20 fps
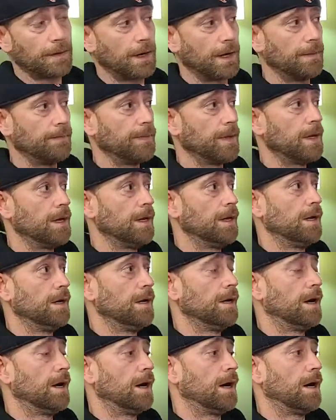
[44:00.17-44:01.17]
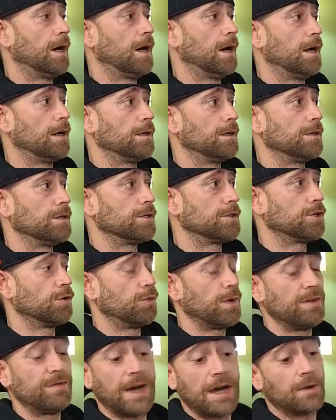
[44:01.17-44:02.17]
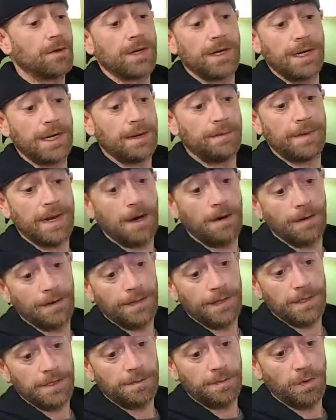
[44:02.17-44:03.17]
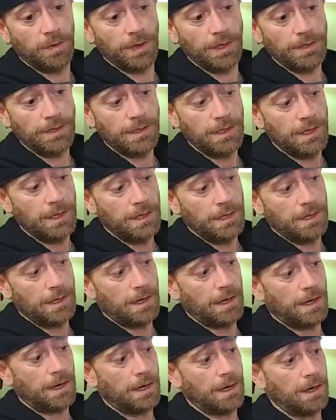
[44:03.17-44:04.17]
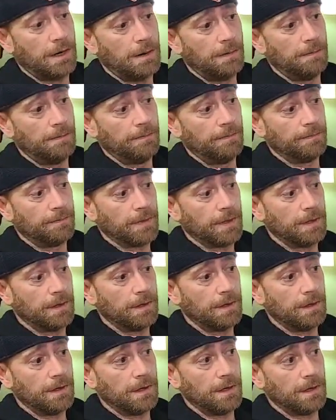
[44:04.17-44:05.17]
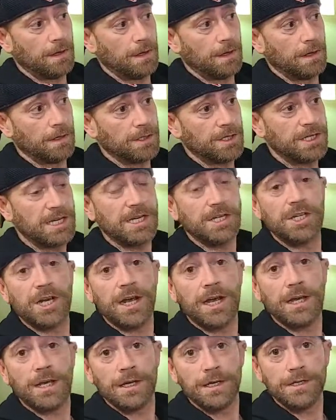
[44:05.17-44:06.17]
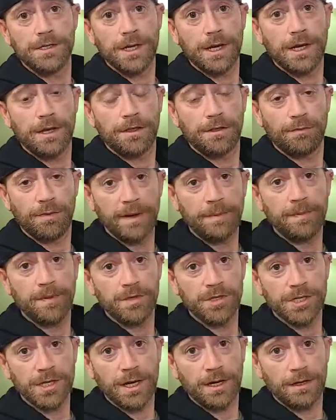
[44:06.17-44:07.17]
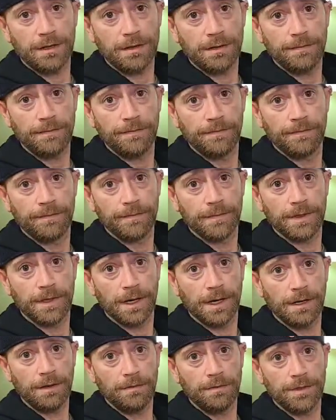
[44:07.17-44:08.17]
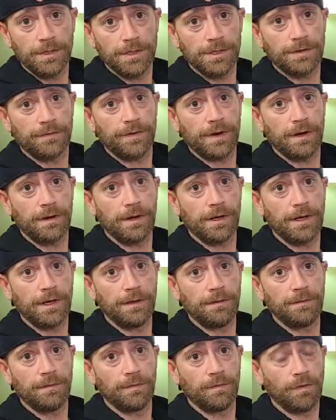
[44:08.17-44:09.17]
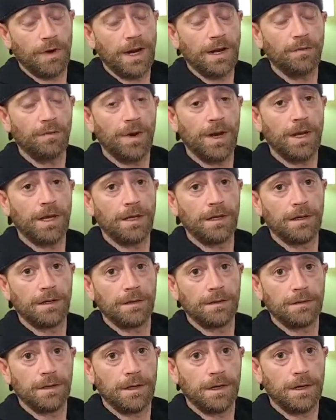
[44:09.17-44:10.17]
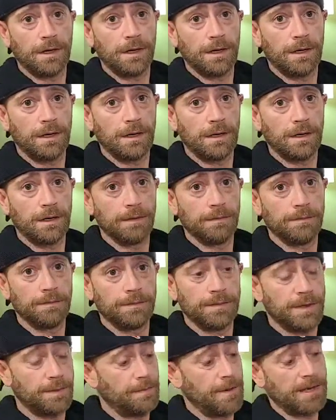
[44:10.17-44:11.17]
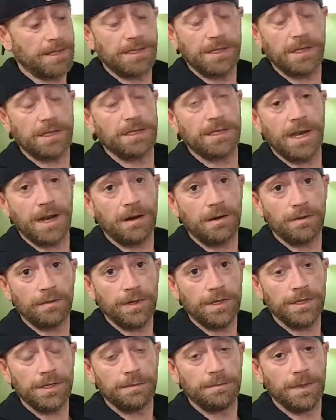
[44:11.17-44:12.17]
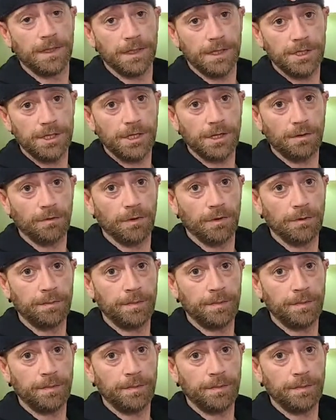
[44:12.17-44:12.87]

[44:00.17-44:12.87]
okay? So we've outed him now at this point. CJ is a 3%er, okay, which is a very right-wing domestic terrorist militia group.